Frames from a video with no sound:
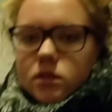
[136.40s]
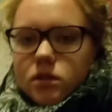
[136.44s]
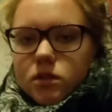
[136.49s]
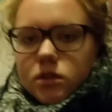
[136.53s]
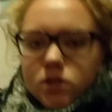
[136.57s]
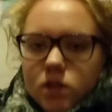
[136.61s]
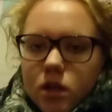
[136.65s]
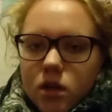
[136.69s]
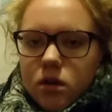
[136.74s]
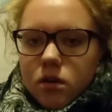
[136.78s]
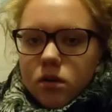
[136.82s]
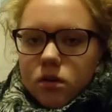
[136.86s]

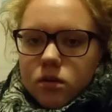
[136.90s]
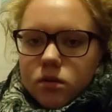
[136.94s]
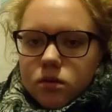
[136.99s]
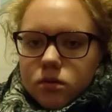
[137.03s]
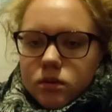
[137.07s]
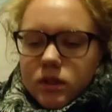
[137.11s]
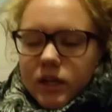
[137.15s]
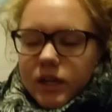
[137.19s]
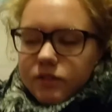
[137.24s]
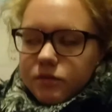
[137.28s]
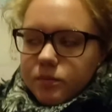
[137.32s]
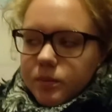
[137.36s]

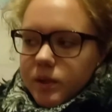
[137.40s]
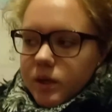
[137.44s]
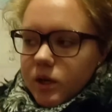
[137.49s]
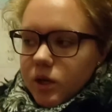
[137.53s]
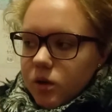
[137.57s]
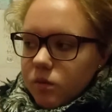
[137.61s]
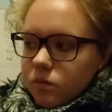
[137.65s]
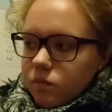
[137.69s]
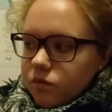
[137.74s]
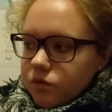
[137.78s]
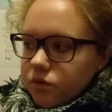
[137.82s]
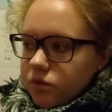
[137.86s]
So I've been
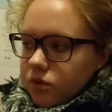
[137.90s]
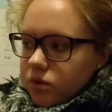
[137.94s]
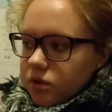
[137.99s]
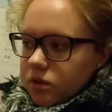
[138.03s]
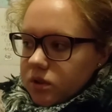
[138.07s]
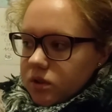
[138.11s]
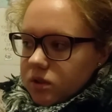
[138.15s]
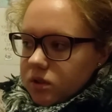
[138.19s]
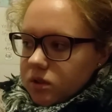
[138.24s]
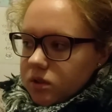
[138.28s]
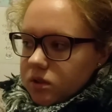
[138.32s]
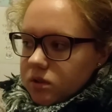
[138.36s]
home
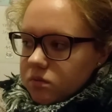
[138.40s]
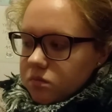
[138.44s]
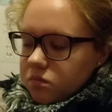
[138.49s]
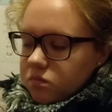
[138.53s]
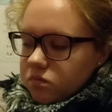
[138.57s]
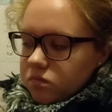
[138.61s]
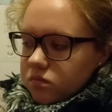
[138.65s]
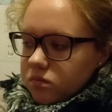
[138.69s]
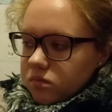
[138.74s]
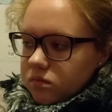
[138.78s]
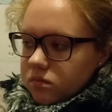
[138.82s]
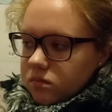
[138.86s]
for
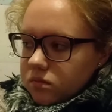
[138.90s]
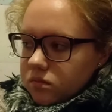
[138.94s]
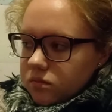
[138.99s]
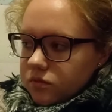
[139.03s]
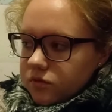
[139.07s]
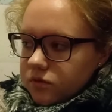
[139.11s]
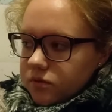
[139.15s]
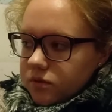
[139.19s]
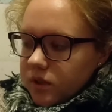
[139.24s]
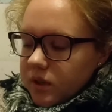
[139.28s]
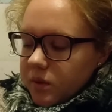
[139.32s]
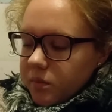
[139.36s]

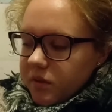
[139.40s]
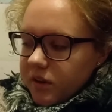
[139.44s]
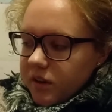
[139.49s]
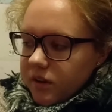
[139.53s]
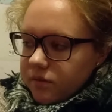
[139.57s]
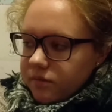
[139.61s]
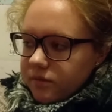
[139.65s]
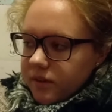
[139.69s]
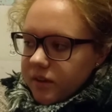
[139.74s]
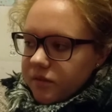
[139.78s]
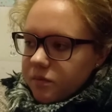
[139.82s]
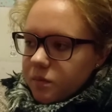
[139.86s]

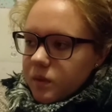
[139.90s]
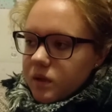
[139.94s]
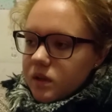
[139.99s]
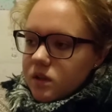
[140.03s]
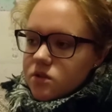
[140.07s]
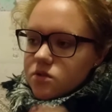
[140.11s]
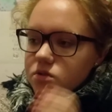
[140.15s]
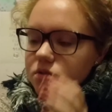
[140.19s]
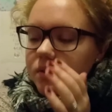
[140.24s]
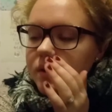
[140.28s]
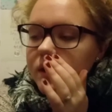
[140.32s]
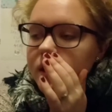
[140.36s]
45
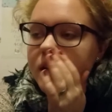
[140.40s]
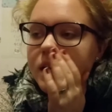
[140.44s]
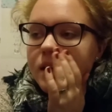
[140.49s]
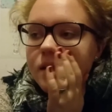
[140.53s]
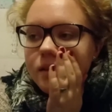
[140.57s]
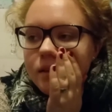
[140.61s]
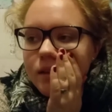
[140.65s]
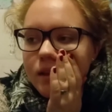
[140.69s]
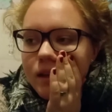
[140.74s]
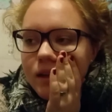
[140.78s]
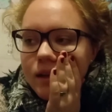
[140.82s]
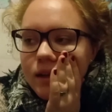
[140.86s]
minutes already, I
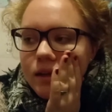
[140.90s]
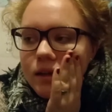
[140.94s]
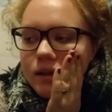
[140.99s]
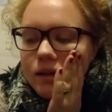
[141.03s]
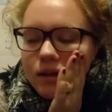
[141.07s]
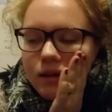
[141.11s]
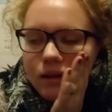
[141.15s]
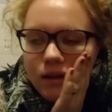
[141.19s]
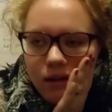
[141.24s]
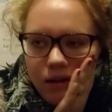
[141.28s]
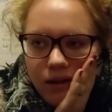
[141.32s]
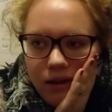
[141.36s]
think.
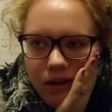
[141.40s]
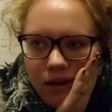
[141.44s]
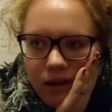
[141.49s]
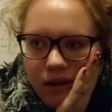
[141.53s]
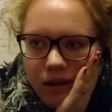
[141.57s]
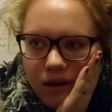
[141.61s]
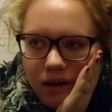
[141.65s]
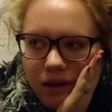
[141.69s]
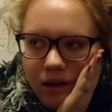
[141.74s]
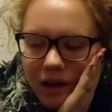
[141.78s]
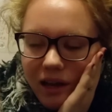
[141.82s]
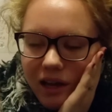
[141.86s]

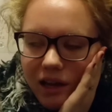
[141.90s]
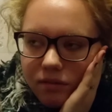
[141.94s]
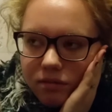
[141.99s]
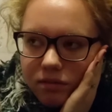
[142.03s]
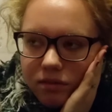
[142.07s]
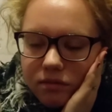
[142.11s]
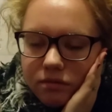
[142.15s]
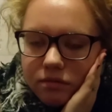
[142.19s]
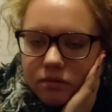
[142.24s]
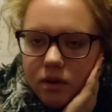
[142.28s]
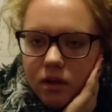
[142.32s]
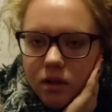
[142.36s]
I
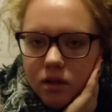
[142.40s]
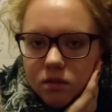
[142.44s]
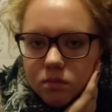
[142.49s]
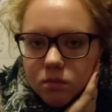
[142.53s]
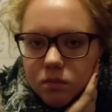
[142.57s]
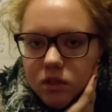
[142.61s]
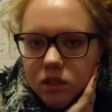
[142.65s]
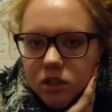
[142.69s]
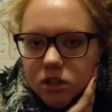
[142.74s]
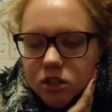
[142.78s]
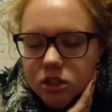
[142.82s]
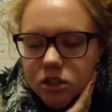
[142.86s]
haven't vlogged
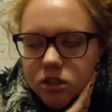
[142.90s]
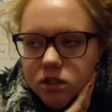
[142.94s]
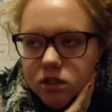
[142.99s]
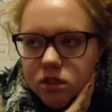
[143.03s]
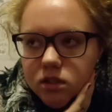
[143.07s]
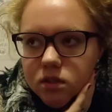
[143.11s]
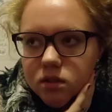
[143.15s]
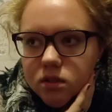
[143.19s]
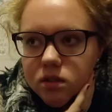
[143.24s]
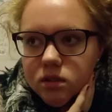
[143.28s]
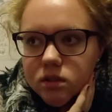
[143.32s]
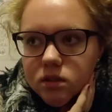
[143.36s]
much
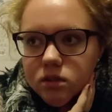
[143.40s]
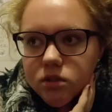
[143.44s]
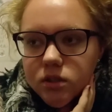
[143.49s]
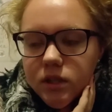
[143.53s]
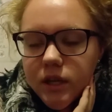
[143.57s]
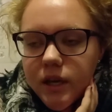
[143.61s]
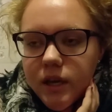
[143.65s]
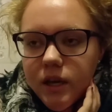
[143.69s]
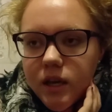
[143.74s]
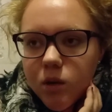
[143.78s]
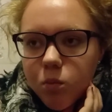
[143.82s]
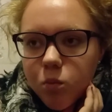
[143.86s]

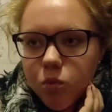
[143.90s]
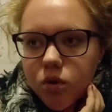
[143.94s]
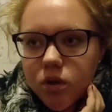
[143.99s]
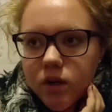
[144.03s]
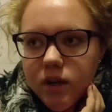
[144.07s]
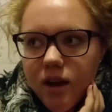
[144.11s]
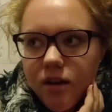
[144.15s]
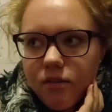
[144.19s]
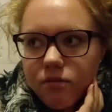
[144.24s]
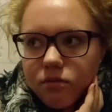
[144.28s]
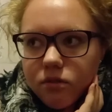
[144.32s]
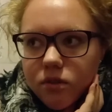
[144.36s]
today anymore
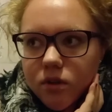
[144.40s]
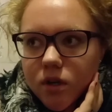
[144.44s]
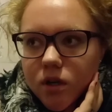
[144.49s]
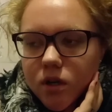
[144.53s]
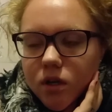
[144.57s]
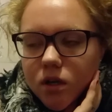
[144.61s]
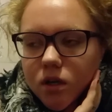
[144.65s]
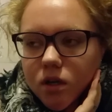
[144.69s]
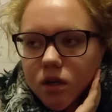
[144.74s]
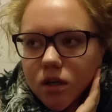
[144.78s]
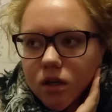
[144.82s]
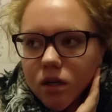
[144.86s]
after
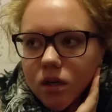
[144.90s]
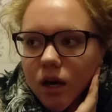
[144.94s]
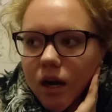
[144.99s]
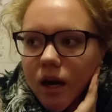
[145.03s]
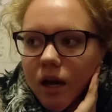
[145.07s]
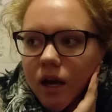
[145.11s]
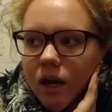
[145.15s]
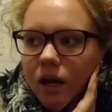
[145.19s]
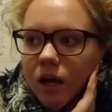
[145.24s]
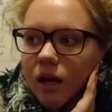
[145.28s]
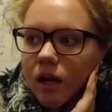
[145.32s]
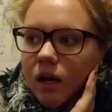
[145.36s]

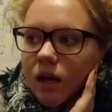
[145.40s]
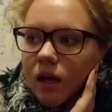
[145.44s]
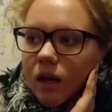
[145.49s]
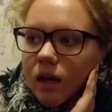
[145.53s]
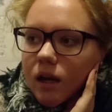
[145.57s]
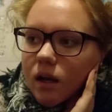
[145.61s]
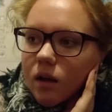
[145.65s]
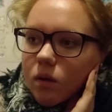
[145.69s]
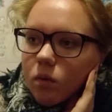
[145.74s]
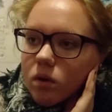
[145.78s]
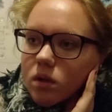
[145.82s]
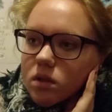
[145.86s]

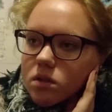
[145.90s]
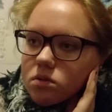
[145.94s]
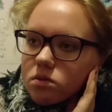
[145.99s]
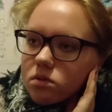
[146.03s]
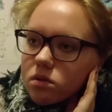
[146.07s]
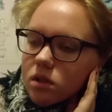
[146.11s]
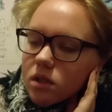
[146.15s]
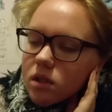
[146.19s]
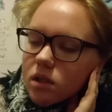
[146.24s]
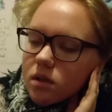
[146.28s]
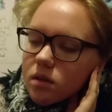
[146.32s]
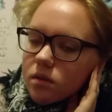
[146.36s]
I went to
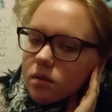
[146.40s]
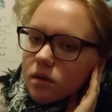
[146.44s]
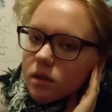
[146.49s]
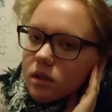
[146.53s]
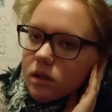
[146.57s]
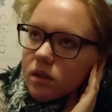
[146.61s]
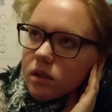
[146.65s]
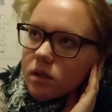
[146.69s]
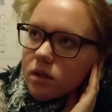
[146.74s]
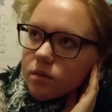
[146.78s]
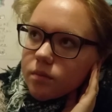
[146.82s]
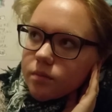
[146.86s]
the
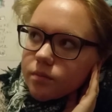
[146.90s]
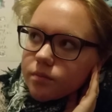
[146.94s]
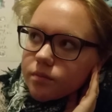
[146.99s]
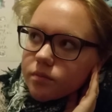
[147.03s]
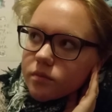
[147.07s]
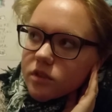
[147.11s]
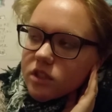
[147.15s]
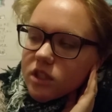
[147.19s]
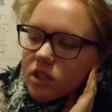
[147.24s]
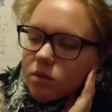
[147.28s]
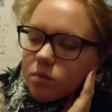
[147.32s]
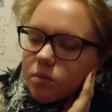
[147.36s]

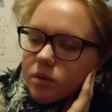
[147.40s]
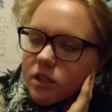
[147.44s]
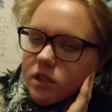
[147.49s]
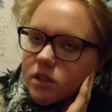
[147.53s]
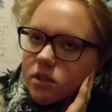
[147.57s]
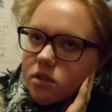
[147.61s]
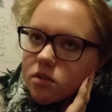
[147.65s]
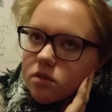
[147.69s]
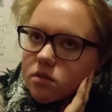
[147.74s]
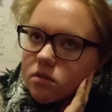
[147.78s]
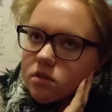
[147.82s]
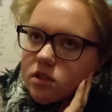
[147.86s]

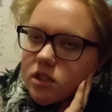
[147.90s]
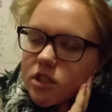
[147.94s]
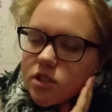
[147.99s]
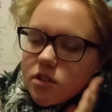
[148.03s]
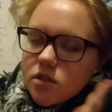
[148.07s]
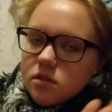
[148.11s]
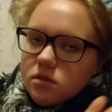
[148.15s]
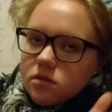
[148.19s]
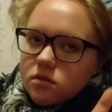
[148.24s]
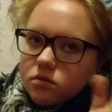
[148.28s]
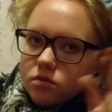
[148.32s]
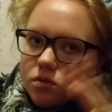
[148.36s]
therapist
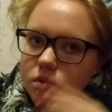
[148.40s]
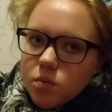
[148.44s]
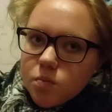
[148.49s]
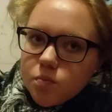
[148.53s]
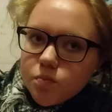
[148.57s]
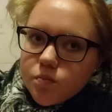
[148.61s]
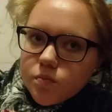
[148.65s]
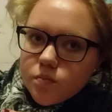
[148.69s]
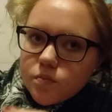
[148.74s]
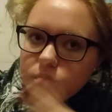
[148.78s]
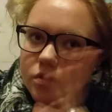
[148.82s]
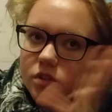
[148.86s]
session group
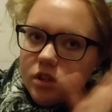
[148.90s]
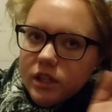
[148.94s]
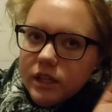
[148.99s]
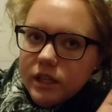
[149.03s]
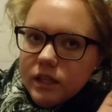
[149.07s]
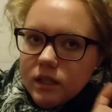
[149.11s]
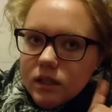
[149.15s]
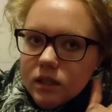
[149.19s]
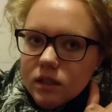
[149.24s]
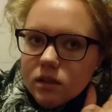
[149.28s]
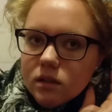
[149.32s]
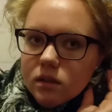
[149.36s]

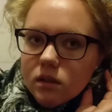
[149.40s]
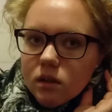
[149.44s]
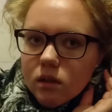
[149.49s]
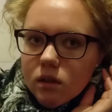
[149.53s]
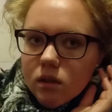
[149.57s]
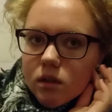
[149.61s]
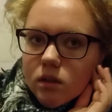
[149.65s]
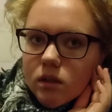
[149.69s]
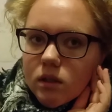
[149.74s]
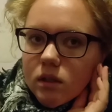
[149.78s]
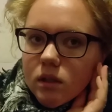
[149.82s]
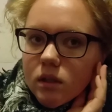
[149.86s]
thing,
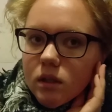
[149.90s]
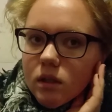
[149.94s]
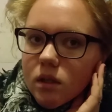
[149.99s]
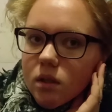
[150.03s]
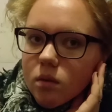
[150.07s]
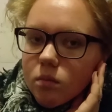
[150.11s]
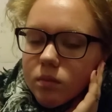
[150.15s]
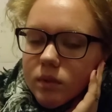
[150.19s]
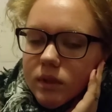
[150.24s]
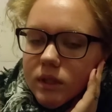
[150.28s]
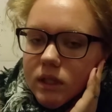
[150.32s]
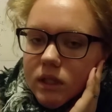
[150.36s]

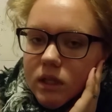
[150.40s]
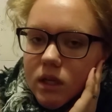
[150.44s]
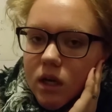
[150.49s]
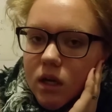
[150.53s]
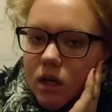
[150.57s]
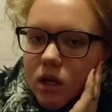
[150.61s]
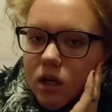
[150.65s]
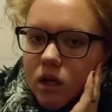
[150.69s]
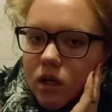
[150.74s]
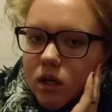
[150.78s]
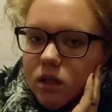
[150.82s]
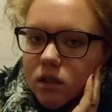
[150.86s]

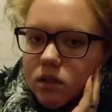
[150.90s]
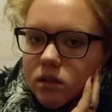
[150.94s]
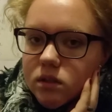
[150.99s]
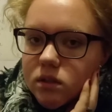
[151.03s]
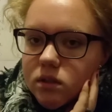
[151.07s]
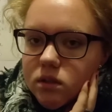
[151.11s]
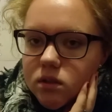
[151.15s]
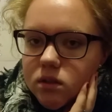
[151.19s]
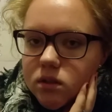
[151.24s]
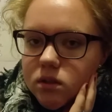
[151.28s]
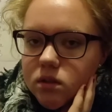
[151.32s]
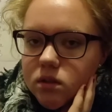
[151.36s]
because